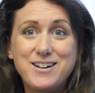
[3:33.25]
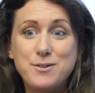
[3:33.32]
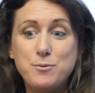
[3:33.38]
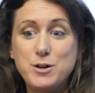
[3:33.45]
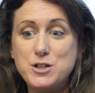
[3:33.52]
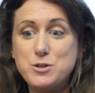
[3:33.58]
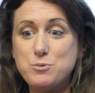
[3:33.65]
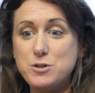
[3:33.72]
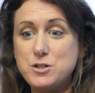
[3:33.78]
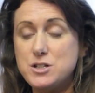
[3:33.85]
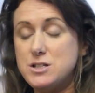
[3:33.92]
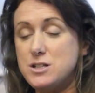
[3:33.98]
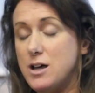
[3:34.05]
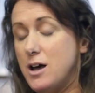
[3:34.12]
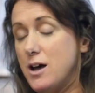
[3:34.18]
which
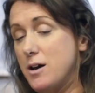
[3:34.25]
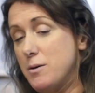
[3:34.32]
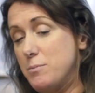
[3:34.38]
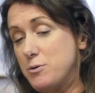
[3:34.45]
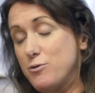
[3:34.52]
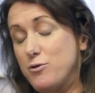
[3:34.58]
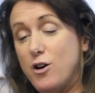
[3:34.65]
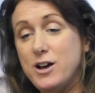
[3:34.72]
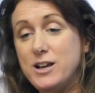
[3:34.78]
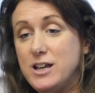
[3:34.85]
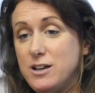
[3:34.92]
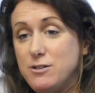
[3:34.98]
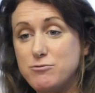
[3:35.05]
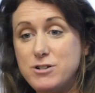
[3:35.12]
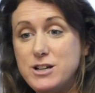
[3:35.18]
was
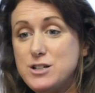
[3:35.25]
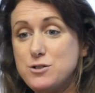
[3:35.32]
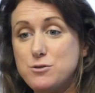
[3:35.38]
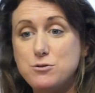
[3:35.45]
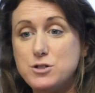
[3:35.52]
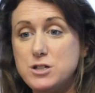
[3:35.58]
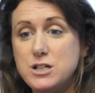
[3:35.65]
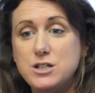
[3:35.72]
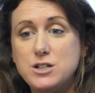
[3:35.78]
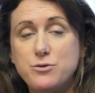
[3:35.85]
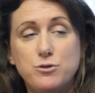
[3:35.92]
providing resources